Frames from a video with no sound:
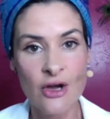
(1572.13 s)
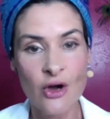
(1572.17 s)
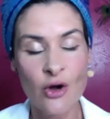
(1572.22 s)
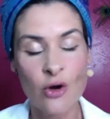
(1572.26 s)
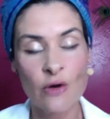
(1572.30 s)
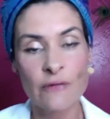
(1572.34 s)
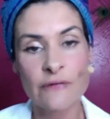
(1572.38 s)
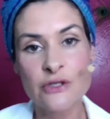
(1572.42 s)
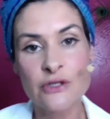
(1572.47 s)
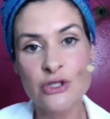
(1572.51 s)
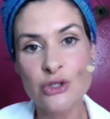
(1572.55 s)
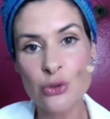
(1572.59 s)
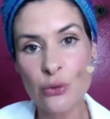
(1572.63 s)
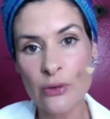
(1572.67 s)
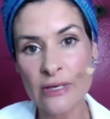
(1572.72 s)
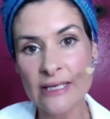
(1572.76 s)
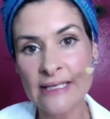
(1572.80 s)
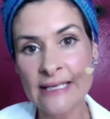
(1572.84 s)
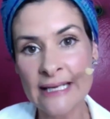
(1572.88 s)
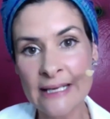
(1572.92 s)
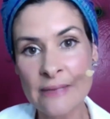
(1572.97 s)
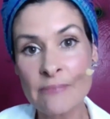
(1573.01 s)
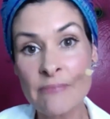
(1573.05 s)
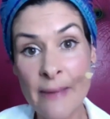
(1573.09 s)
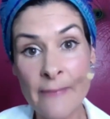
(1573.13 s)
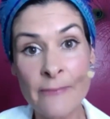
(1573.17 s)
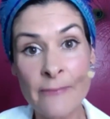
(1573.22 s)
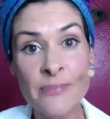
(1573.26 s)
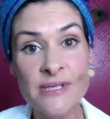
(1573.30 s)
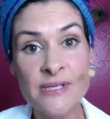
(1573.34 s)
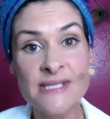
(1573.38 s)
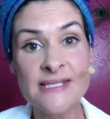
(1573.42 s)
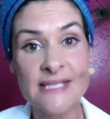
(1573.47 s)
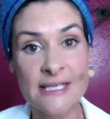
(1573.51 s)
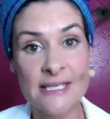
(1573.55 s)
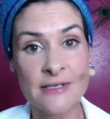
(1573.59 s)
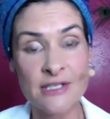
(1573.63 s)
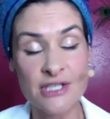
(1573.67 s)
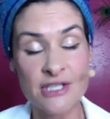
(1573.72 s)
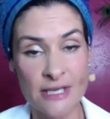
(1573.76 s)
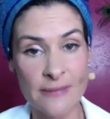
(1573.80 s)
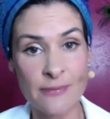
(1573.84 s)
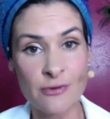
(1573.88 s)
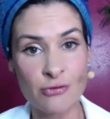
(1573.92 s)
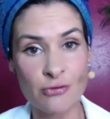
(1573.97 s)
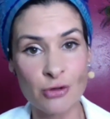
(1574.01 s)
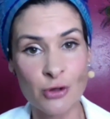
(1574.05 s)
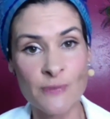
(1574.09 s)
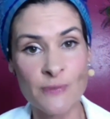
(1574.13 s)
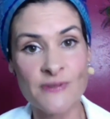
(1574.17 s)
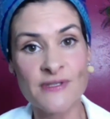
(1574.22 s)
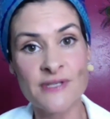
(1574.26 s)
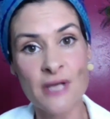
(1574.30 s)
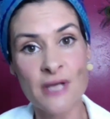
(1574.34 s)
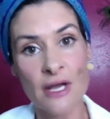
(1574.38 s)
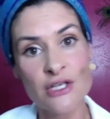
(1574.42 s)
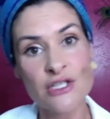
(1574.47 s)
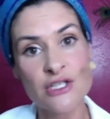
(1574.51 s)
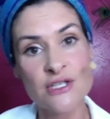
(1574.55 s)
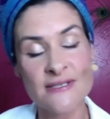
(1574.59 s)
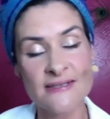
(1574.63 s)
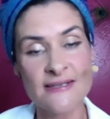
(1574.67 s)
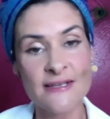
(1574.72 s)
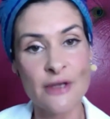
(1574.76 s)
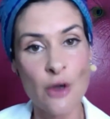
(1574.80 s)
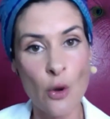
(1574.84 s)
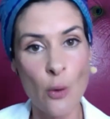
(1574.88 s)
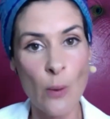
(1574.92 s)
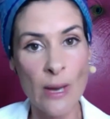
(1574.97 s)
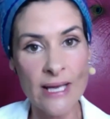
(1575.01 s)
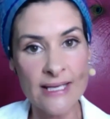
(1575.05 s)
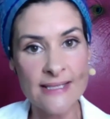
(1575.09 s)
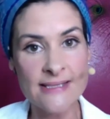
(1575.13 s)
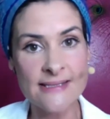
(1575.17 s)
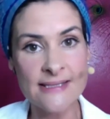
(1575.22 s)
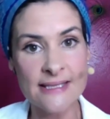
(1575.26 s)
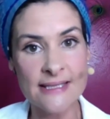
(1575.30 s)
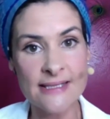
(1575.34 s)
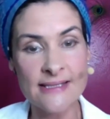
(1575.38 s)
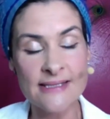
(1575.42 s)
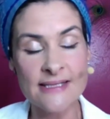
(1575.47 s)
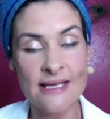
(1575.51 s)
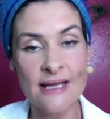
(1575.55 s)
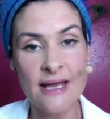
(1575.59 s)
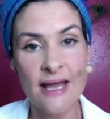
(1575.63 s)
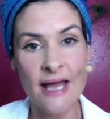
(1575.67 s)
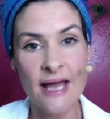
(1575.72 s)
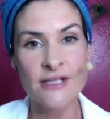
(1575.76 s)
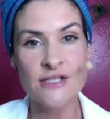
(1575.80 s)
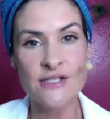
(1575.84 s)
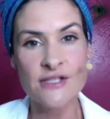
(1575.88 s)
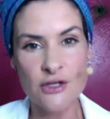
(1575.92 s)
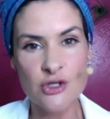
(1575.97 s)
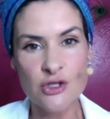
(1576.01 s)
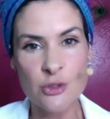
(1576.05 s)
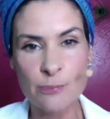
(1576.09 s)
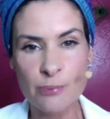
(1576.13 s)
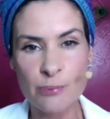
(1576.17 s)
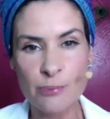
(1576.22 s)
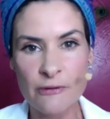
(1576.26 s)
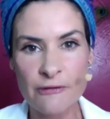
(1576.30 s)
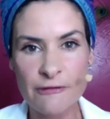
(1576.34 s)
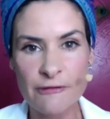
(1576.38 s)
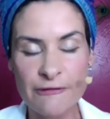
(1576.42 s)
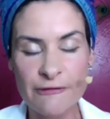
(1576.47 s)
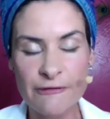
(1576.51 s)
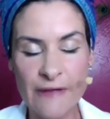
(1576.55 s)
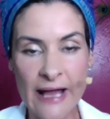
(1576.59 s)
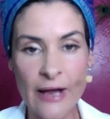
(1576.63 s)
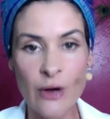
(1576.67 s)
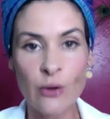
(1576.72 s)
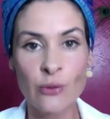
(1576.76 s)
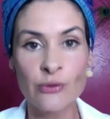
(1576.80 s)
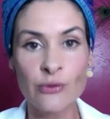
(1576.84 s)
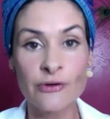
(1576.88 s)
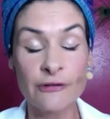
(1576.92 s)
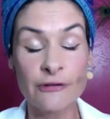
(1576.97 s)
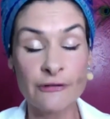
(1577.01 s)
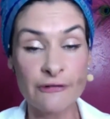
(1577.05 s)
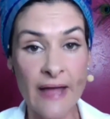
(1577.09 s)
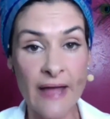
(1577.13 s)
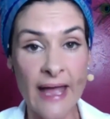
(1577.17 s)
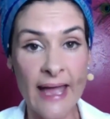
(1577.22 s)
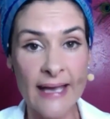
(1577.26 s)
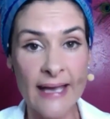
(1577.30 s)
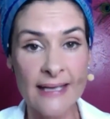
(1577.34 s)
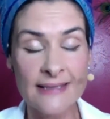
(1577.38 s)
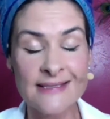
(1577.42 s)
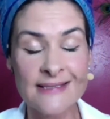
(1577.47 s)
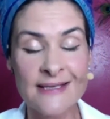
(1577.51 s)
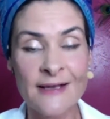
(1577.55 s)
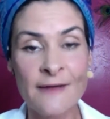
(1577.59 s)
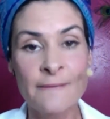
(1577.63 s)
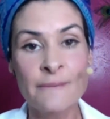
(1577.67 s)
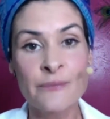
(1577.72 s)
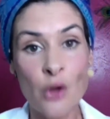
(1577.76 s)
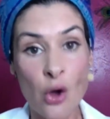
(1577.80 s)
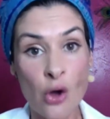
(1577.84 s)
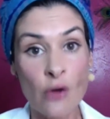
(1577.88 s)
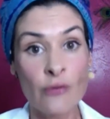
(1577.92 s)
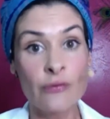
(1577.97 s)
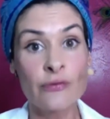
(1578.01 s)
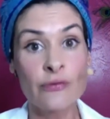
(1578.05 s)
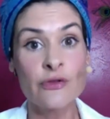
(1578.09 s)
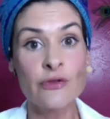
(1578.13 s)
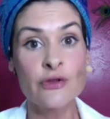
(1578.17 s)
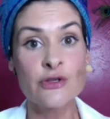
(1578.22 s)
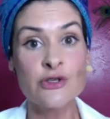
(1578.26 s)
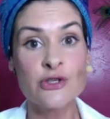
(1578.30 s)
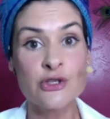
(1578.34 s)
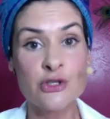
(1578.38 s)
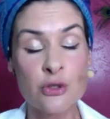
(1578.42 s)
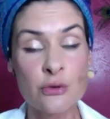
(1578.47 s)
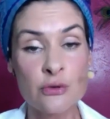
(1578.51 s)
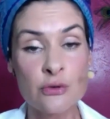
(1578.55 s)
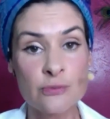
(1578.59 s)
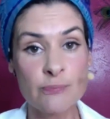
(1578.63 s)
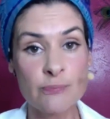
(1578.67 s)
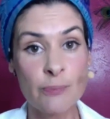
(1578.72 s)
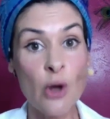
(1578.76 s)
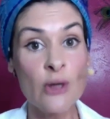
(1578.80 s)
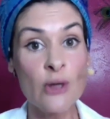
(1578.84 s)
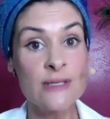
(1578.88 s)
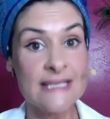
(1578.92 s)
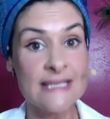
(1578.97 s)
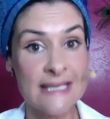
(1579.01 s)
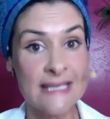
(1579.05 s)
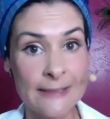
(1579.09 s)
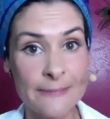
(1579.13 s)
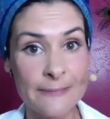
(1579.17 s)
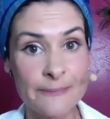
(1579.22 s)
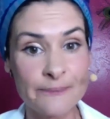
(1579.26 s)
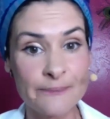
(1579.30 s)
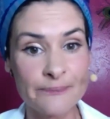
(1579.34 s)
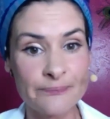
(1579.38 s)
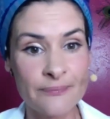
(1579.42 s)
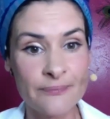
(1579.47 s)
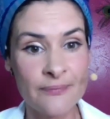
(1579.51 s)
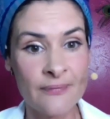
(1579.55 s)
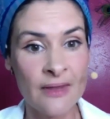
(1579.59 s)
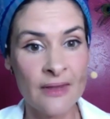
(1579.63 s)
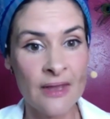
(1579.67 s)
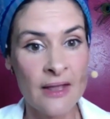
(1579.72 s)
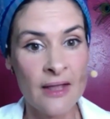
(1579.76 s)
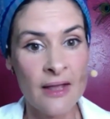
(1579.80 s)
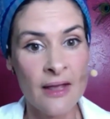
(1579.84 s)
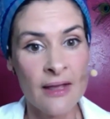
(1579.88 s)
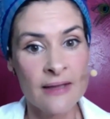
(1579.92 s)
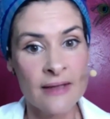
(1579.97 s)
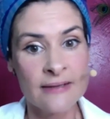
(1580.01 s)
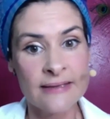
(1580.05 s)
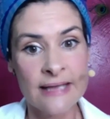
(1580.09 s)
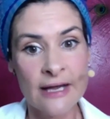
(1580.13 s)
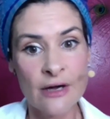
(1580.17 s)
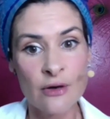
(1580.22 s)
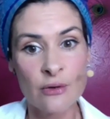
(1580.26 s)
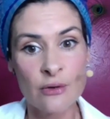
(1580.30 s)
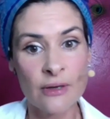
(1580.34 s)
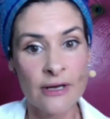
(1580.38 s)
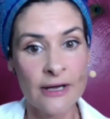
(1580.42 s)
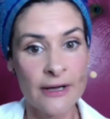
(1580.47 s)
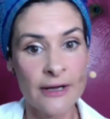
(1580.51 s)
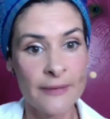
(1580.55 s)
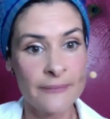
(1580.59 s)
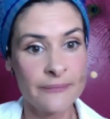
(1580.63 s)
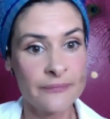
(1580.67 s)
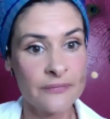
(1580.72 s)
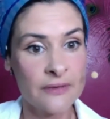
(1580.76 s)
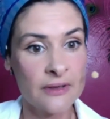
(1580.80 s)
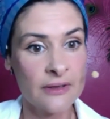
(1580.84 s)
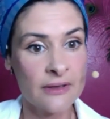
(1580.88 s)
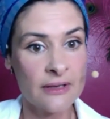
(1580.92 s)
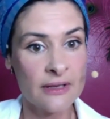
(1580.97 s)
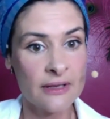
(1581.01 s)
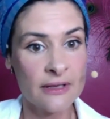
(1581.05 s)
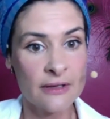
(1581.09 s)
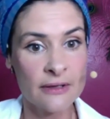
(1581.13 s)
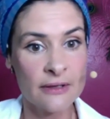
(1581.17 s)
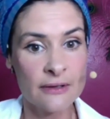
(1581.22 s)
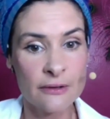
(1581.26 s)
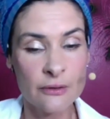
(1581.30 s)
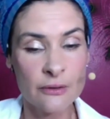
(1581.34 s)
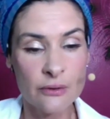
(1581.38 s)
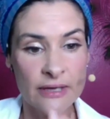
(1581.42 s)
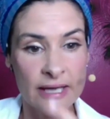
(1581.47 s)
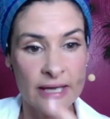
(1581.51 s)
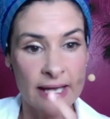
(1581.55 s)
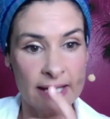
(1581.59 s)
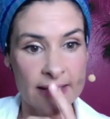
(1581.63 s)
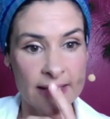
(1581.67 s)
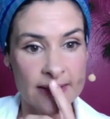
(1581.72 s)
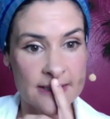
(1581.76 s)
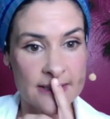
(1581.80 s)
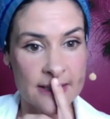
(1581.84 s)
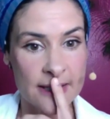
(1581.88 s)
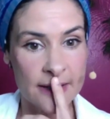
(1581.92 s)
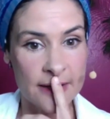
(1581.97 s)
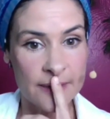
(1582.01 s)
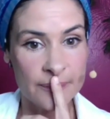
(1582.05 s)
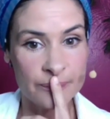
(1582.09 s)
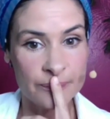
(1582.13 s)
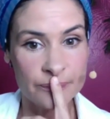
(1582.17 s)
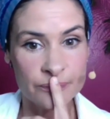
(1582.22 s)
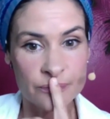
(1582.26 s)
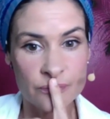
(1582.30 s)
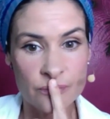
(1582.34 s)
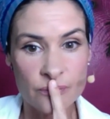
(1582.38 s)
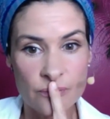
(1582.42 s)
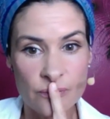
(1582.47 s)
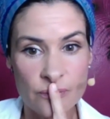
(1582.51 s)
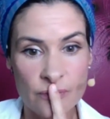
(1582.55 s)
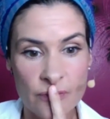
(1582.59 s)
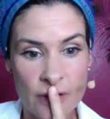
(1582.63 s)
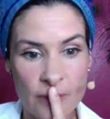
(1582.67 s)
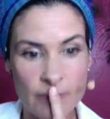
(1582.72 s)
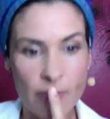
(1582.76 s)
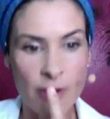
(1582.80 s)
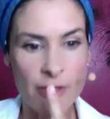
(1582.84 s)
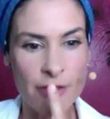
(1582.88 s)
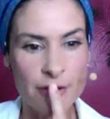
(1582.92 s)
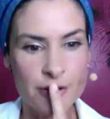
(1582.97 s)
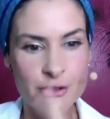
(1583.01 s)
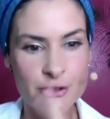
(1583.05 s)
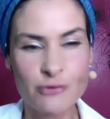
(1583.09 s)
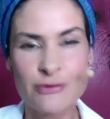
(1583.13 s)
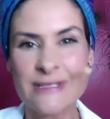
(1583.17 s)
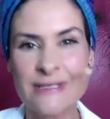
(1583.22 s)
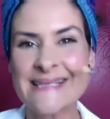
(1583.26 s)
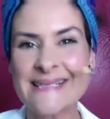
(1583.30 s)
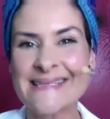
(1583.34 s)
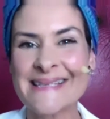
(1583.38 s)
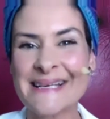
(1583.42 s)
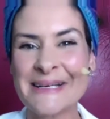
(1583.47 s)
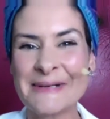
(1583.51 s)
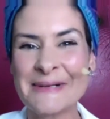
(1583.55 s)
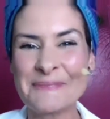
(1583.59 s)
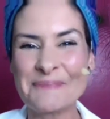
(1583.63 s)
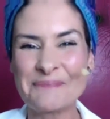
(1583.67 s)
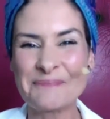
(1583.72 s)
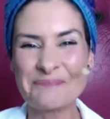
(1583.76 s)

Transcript: of joining membership groups such as the Oasis has such a profound effect on the student body. Now, look at Mother Teresa.